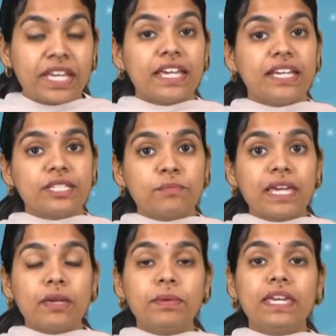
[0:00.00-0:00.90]
It
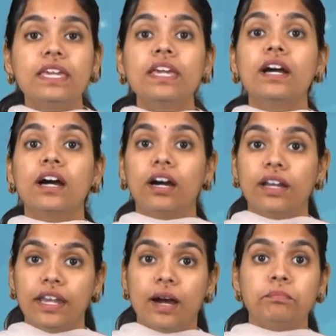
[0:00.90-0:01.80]
may be a
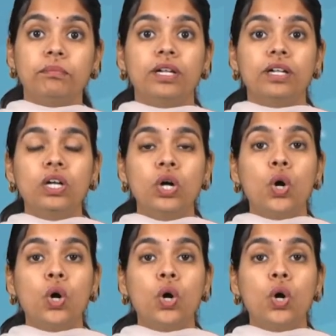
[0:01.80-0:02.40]
number